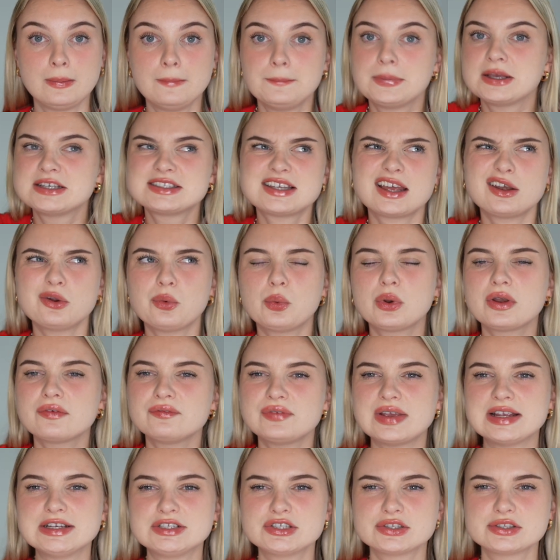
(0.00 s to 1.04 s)
because I don't want
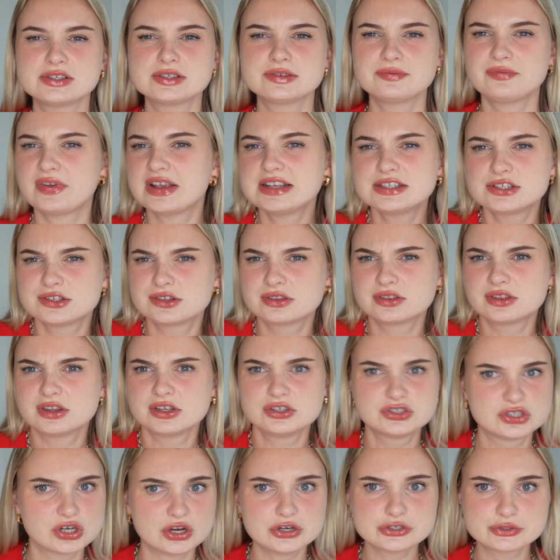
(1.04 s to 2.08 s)
to face
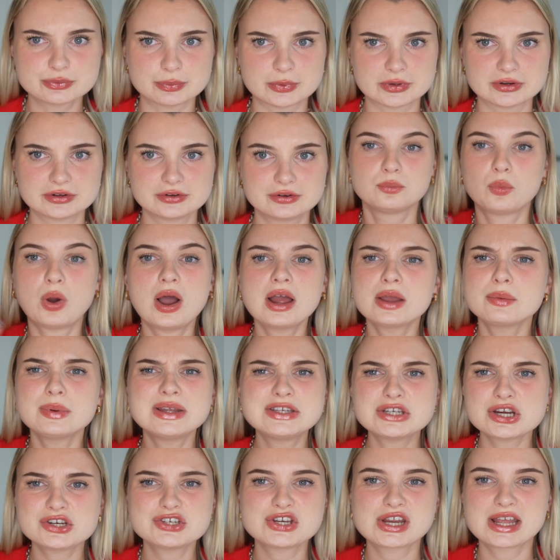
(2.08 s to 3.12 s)
the judgment. Why are
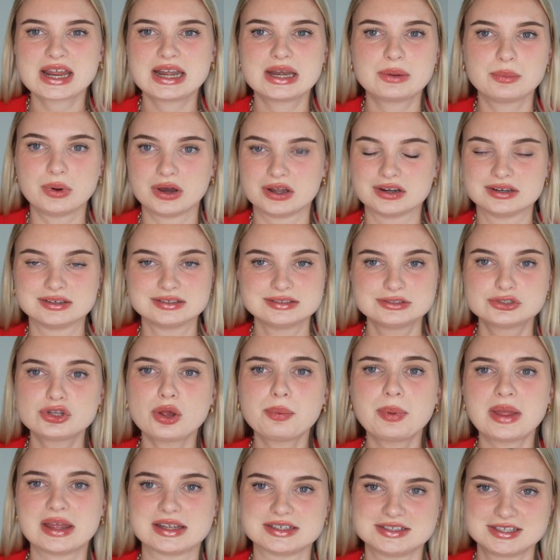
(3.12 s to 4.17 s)
we judging anyone?
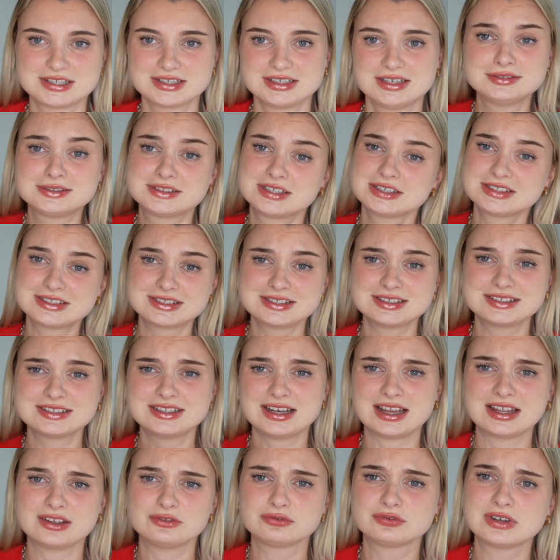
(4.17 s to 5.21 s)
Stop it. Just
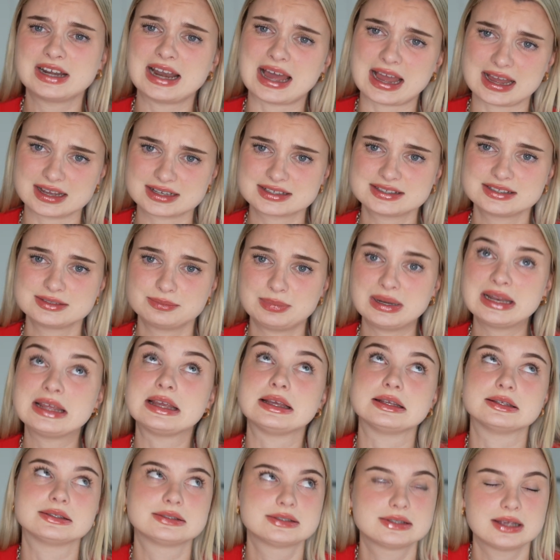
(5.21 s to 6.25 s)
like relax,
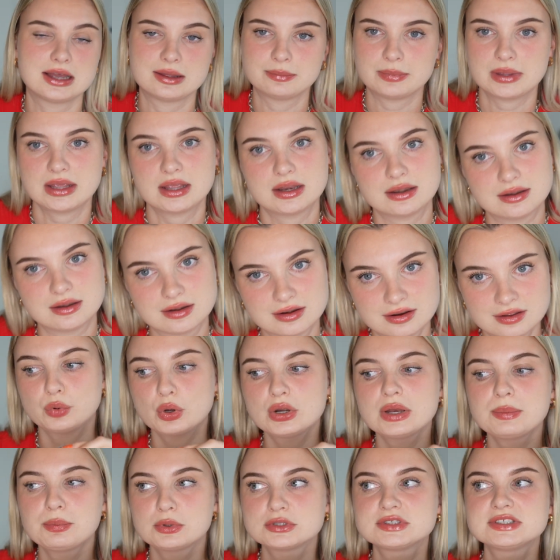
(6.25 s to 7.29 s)
please. I mean,
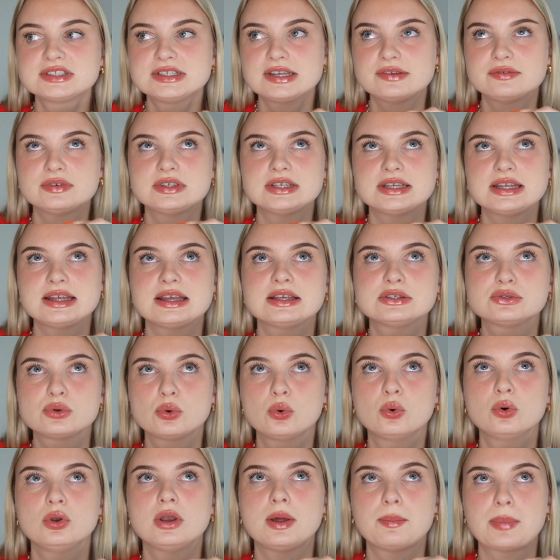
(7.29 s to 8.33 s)
body positivity is
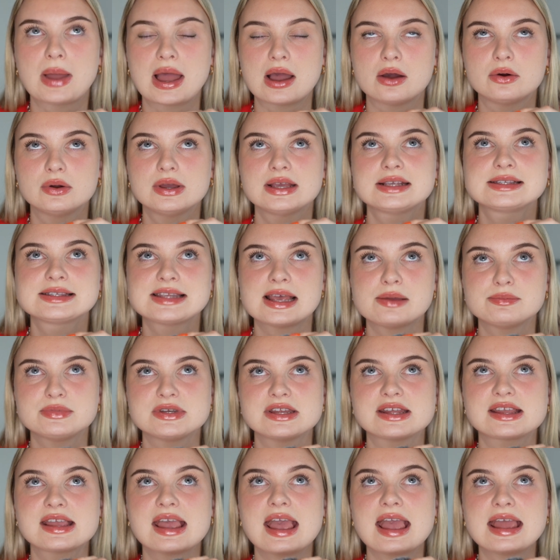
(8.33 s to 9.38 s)
all about
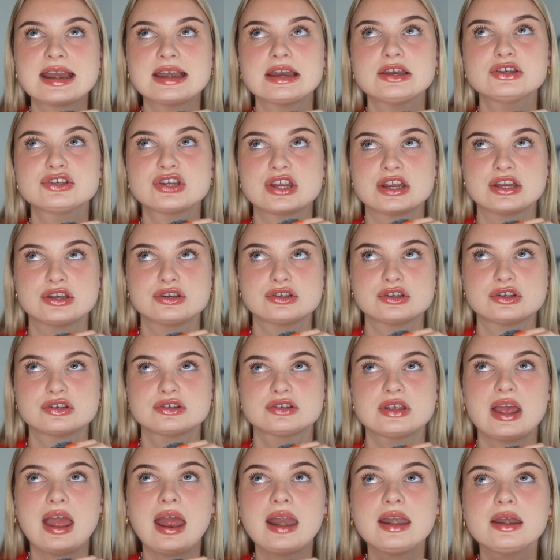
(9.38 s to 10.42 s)
accepting any
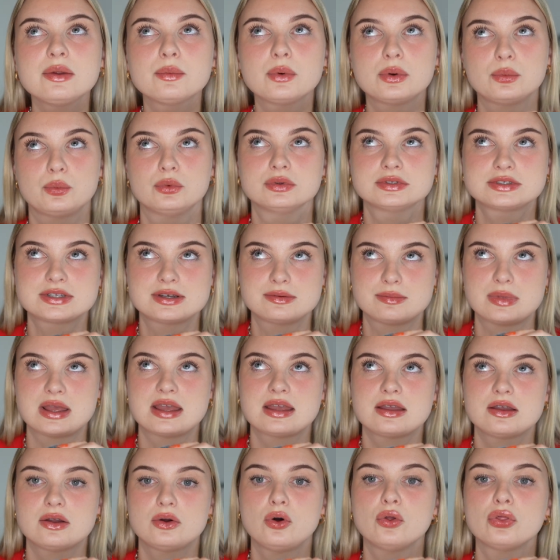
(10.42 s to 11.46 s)
changes anyone wants to
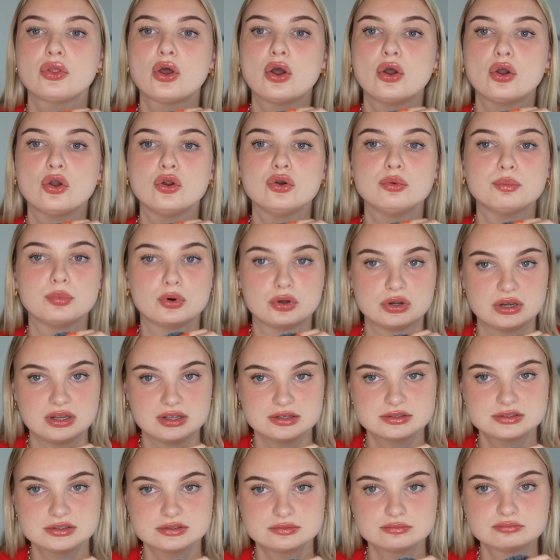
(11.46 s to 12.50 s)
make on their own
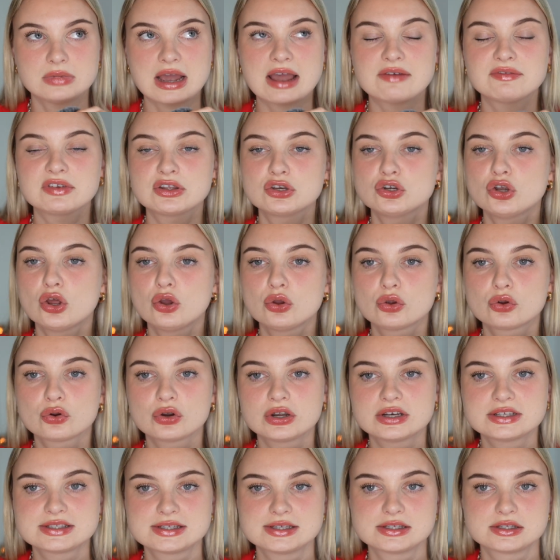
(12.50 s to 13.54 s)
bodies. Having no
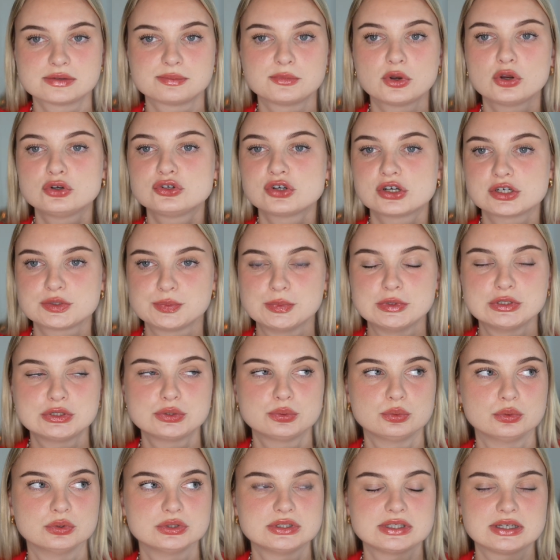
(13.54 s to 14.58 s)
criticism, no judgment
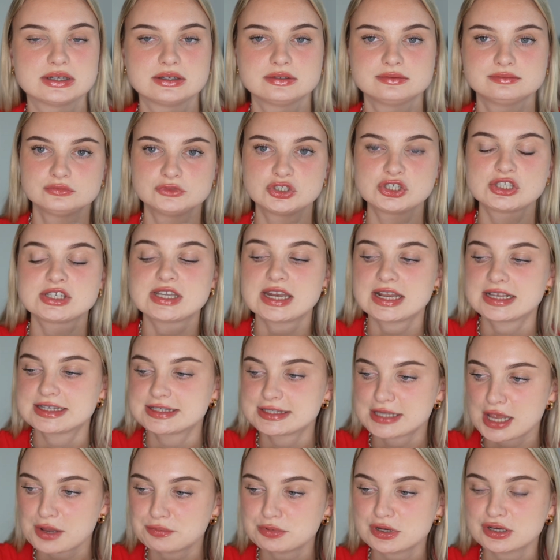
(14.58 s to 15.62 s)
towards it. Just
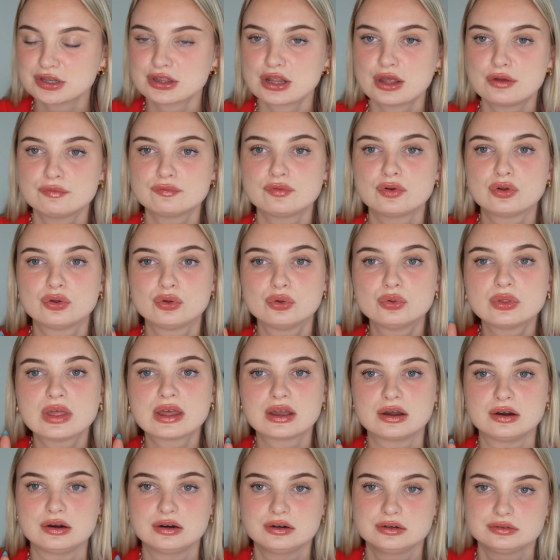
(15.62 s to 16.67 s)
accepting them for who
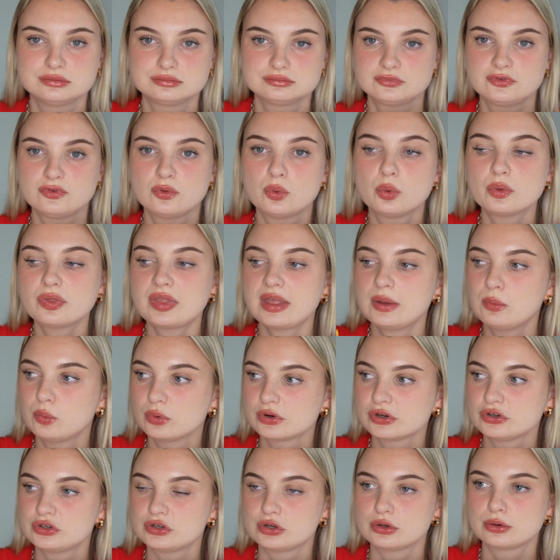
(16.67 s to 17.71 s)
they are, for what they
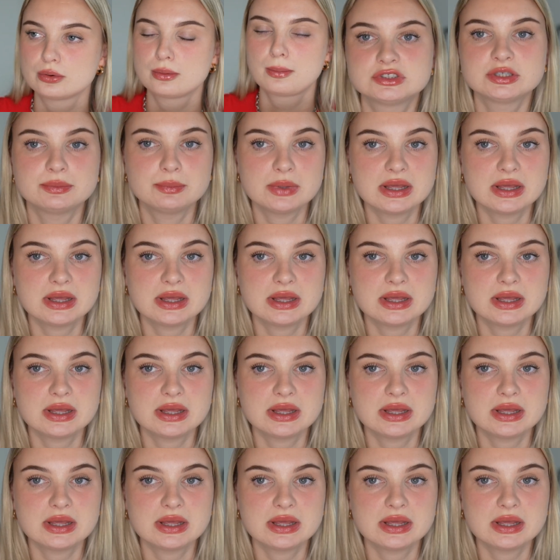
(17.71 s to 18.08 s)
want to do. To